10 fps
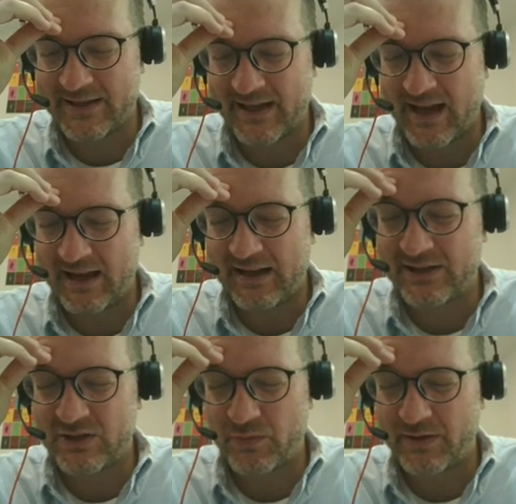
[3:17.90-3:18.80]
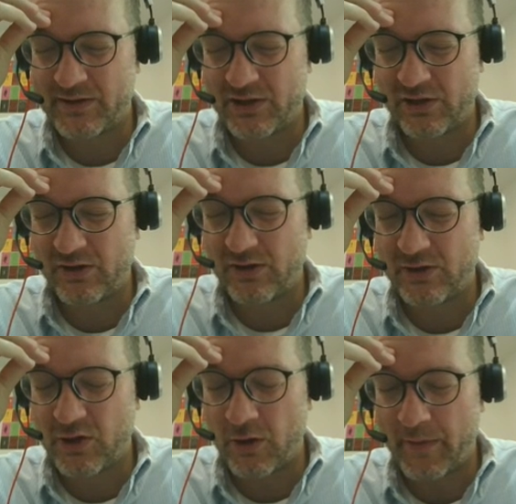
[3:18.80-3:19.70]
I kind of just want
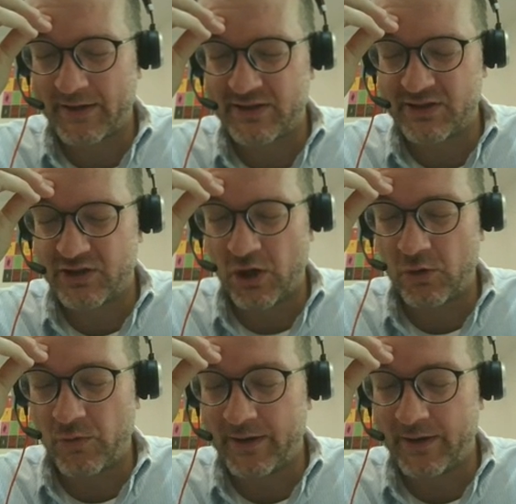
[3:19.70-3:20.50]
to go back to the Go run